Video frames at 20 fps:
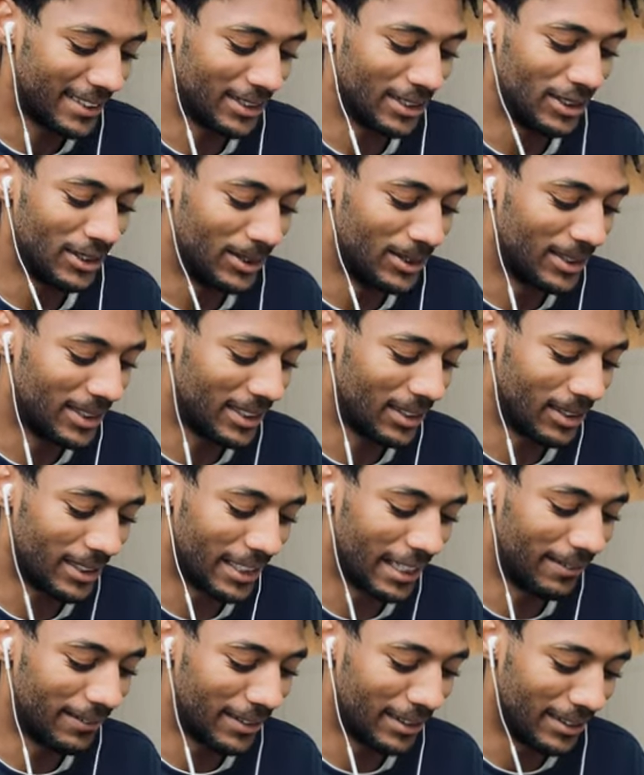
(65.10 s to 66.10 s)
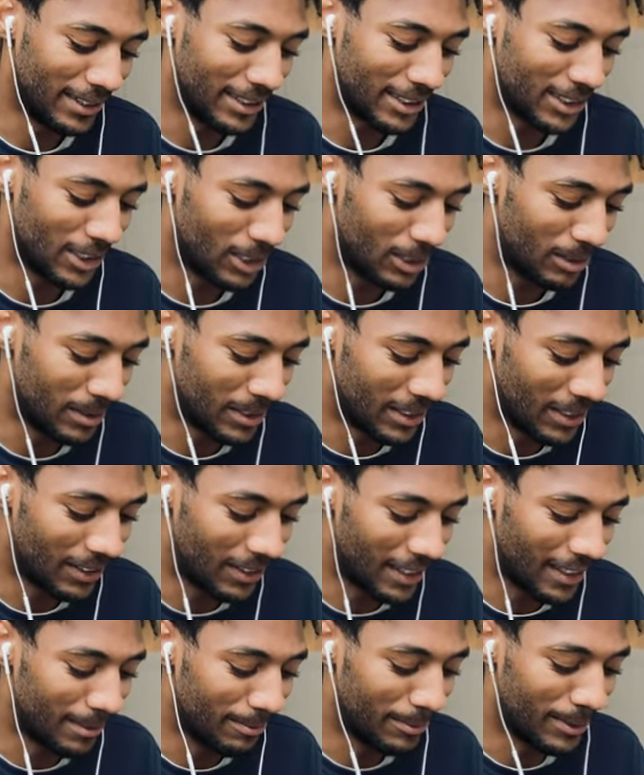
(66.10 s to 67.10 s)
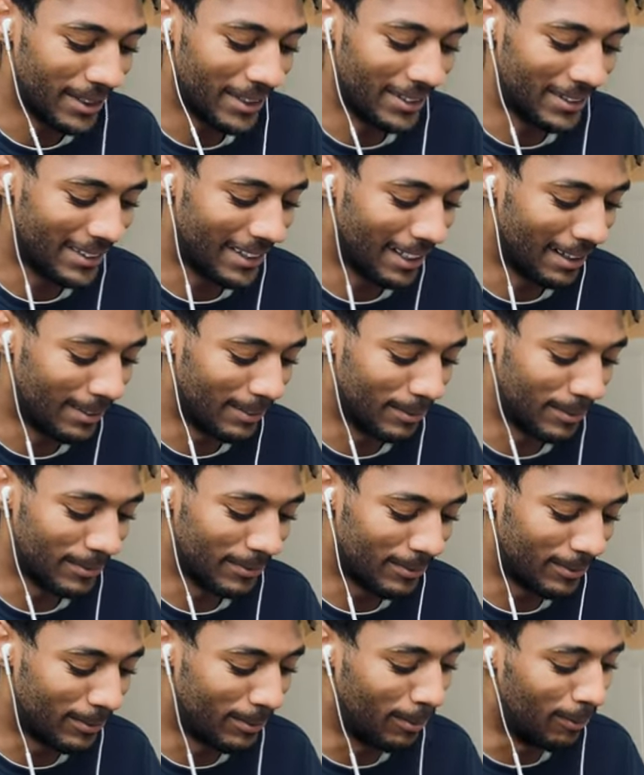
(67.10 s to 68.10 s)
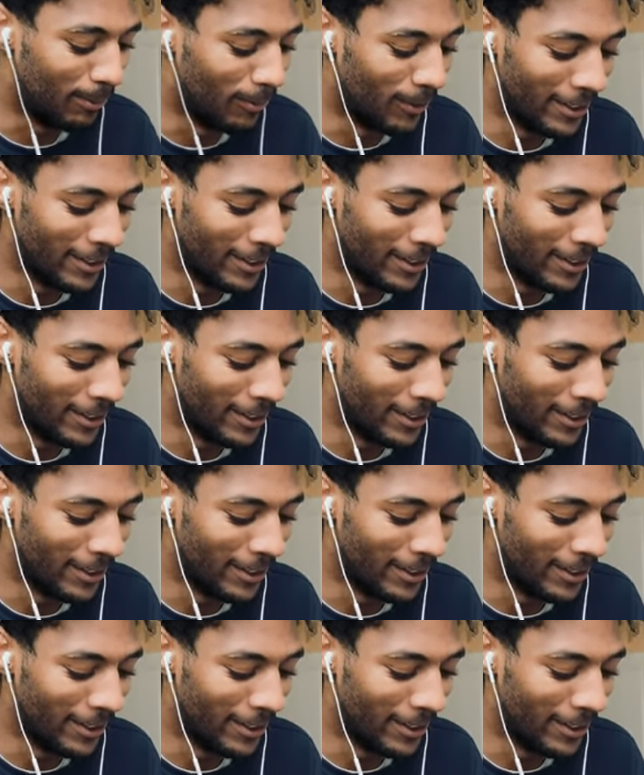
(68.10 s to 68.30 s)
or use or gift of discernment. All right, well you got well